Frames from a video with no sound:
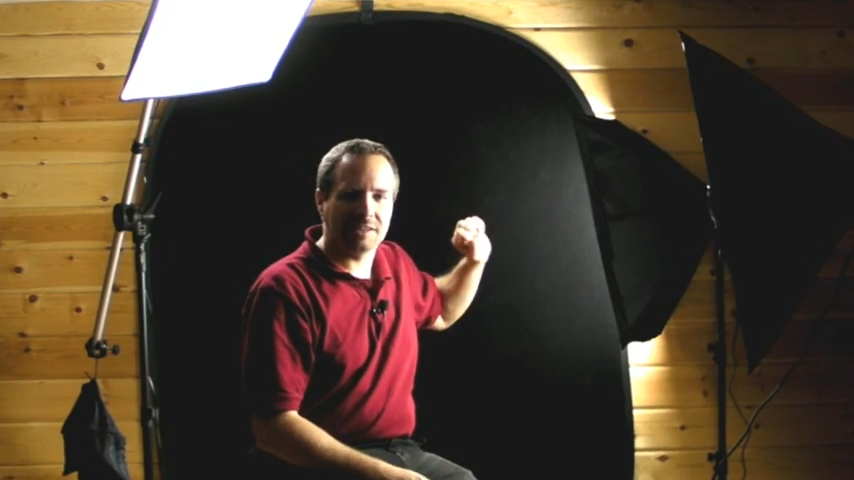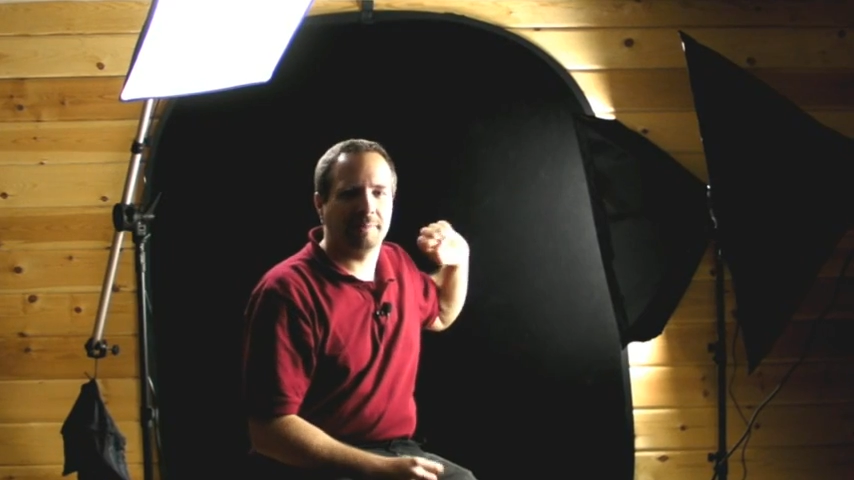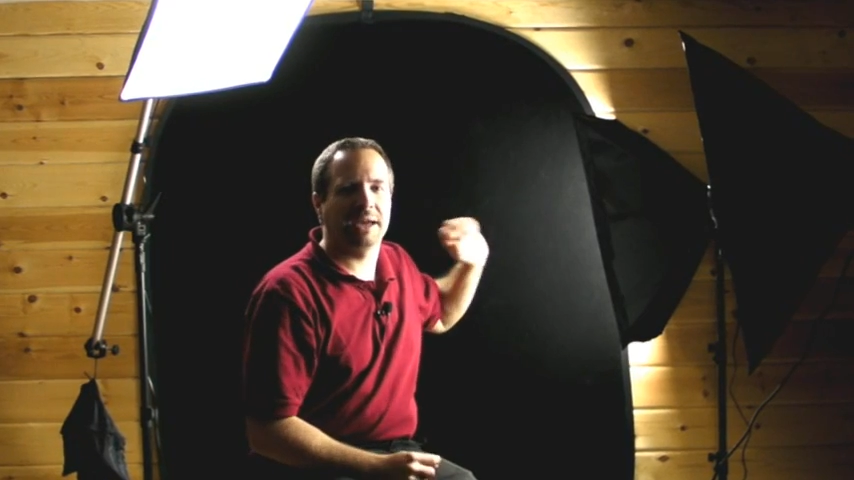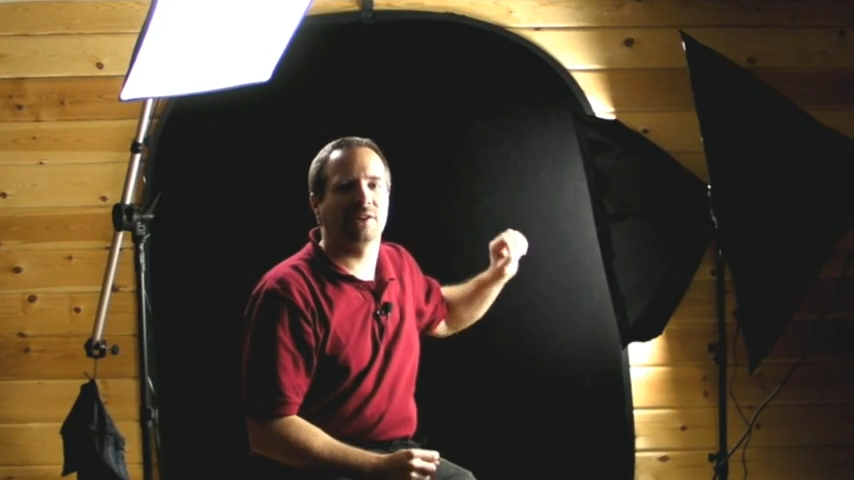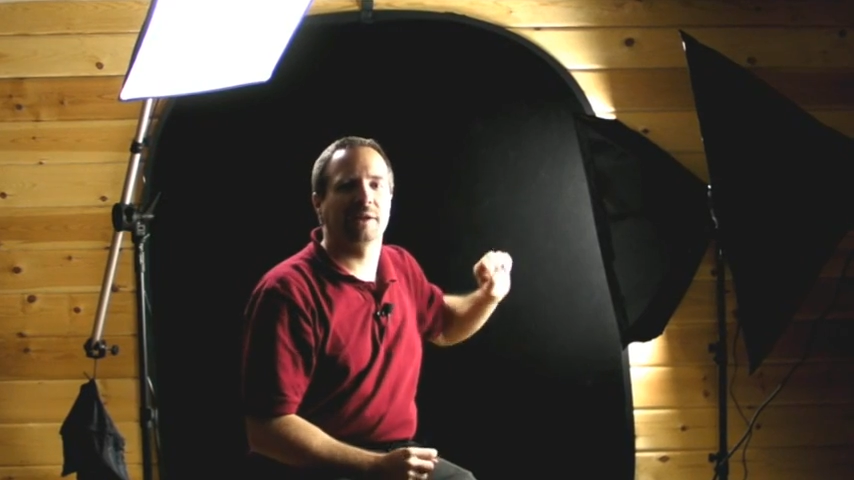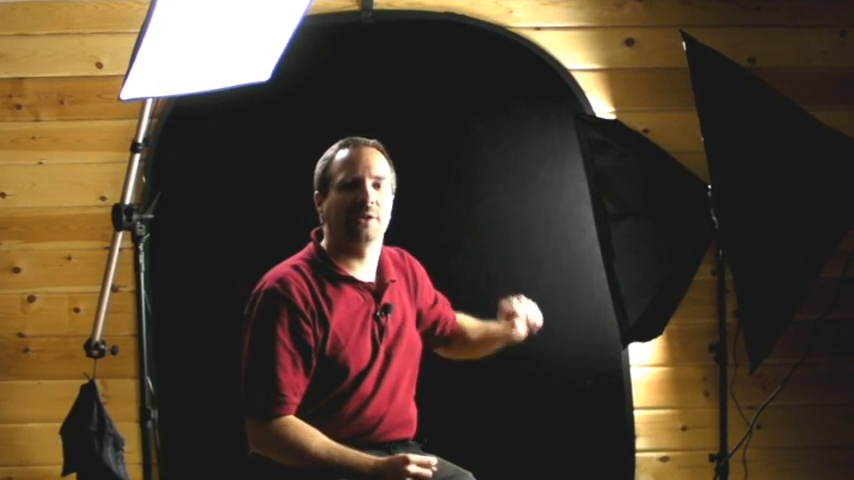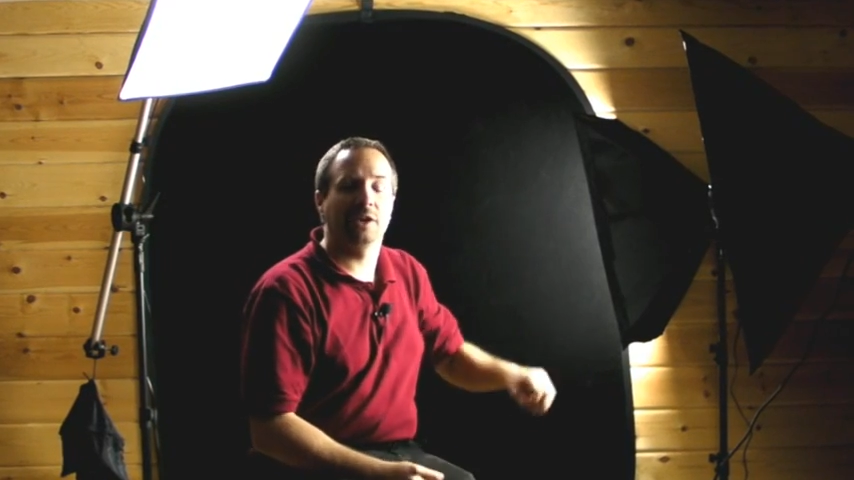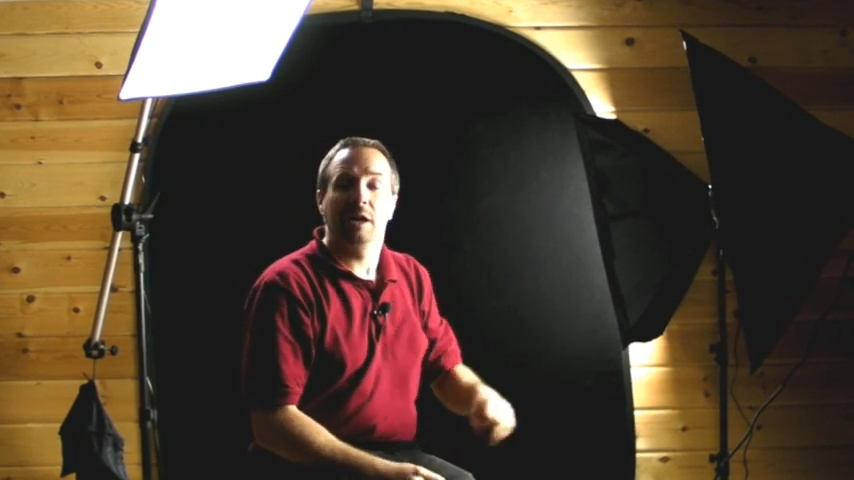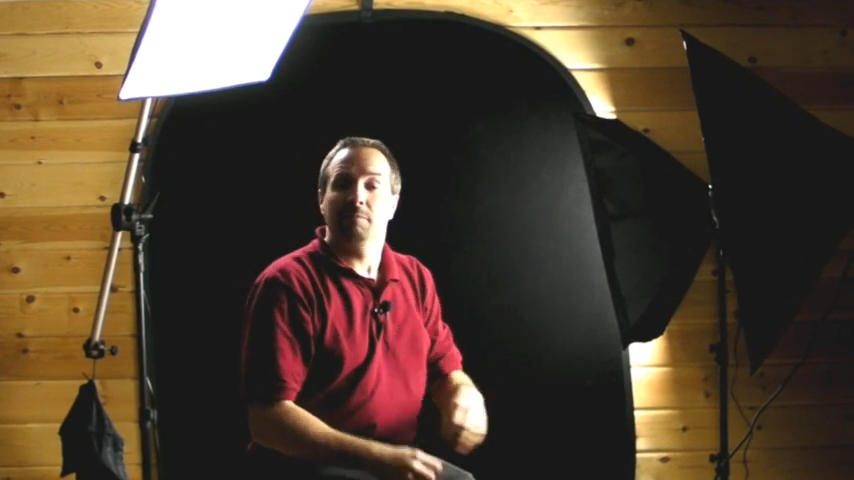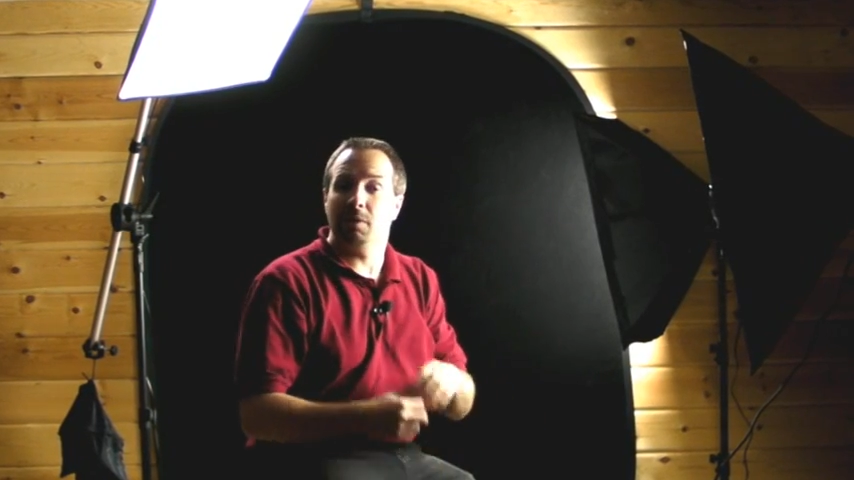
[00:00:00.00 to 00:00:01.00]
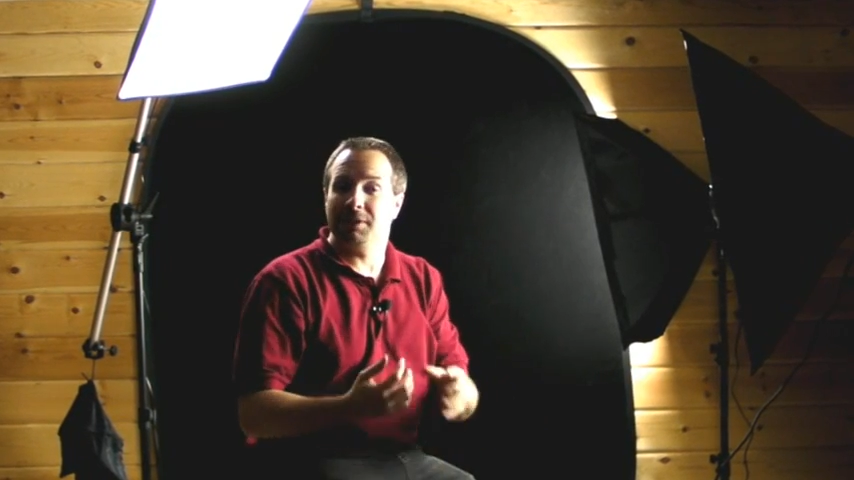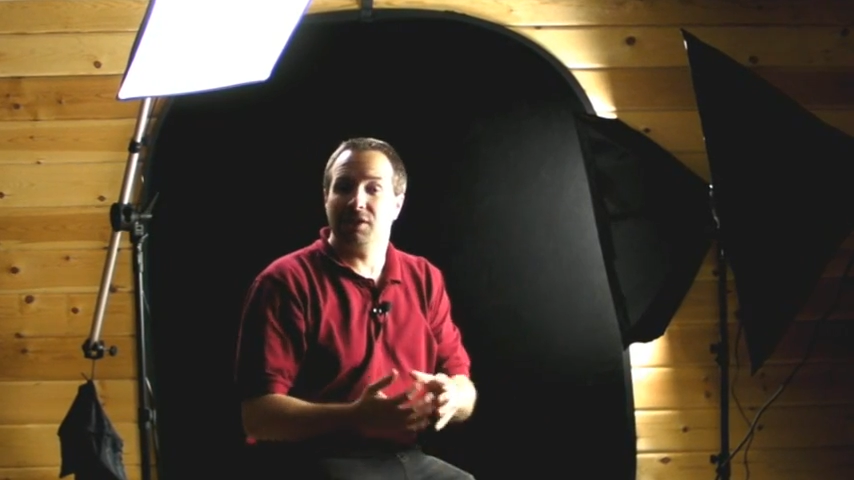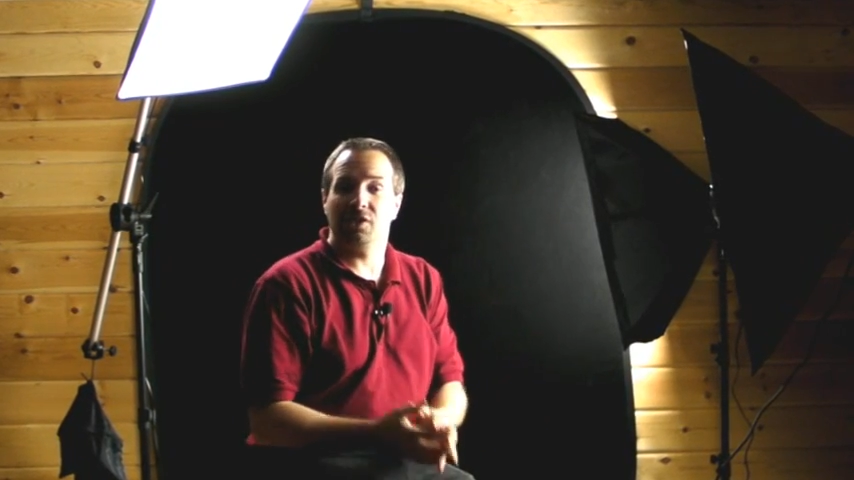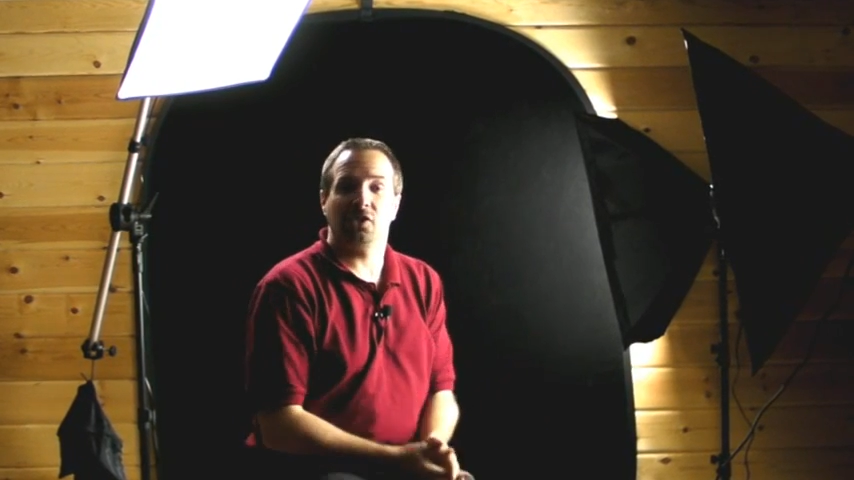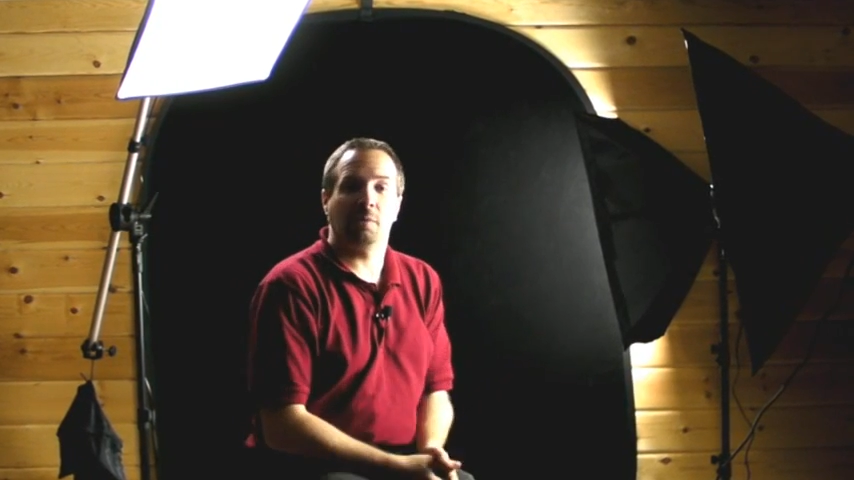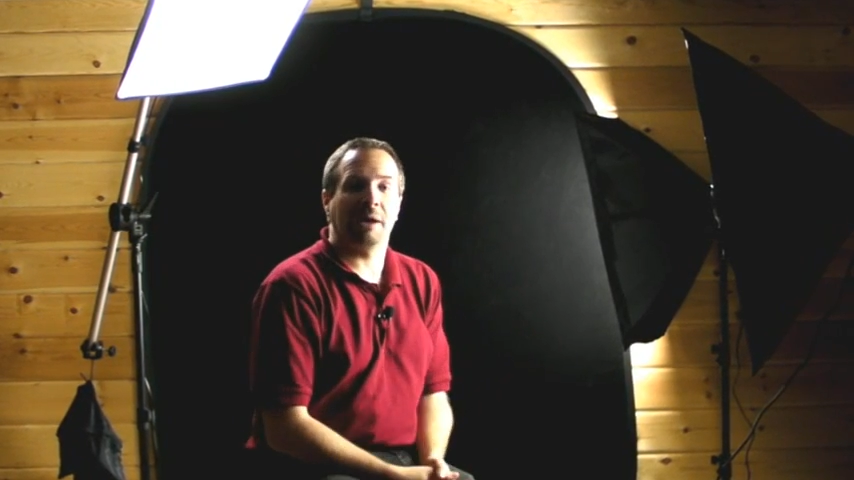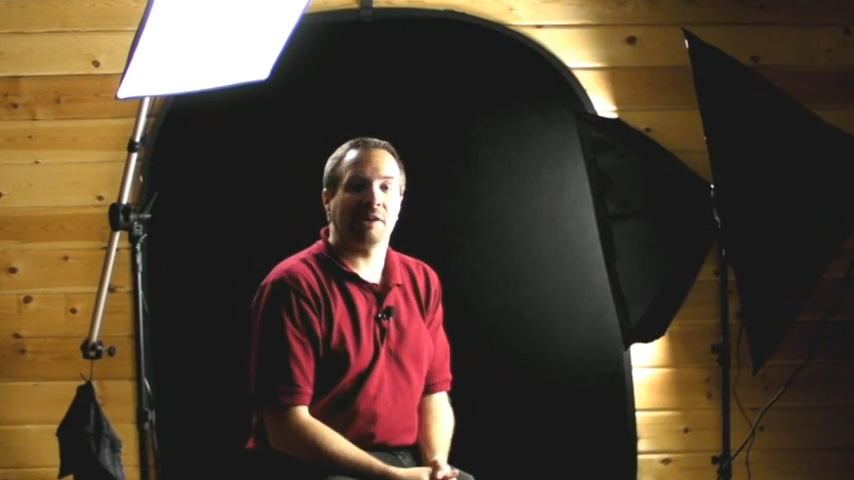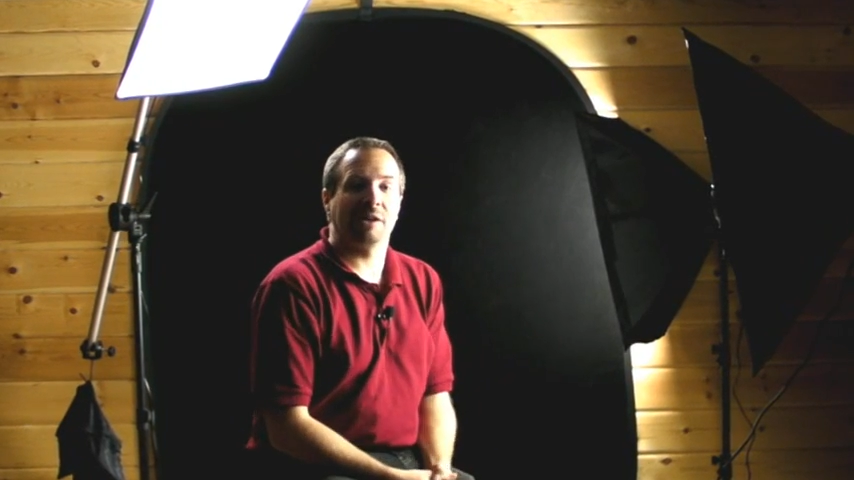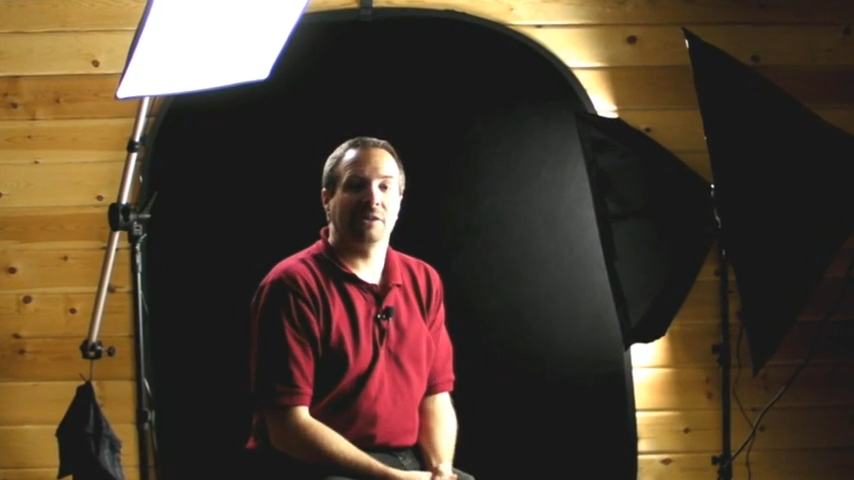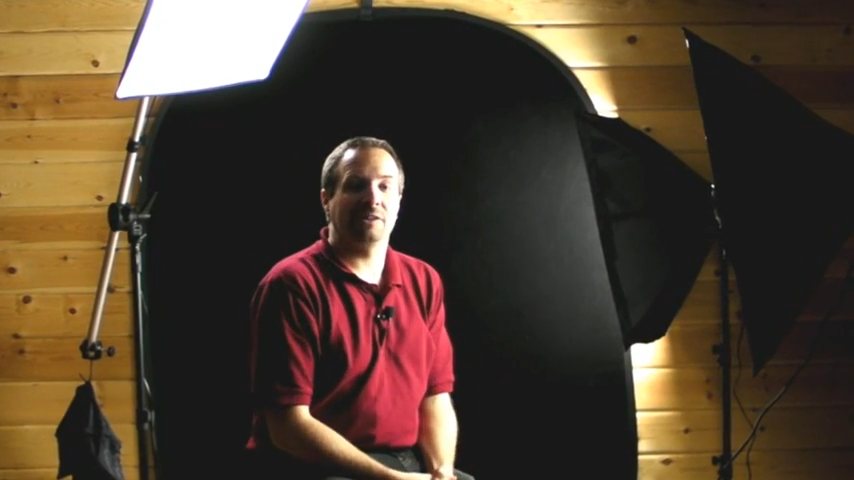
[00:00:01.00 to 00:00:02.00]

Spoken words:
the background. But because our background